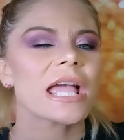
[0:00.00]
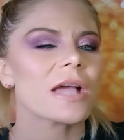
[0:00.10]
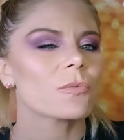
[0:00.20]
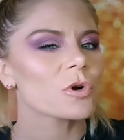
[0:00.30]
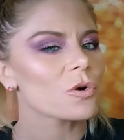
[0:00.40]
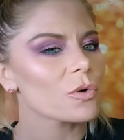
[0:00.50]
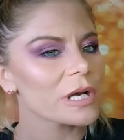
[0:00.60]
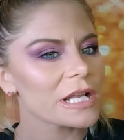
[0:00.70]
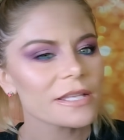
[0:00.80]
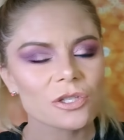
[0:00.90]
and we're
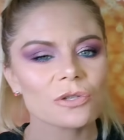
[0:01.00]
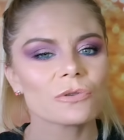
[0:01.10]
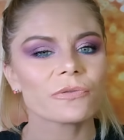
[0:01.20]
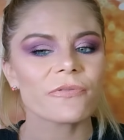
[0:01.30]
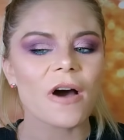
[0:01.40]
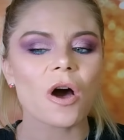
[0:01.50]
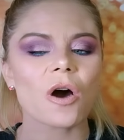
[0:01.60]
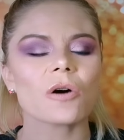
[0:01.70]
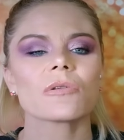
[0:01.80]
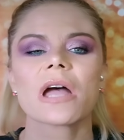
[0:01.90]
going into
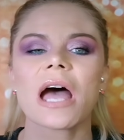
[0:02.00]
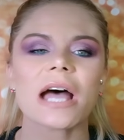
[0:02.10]
fall,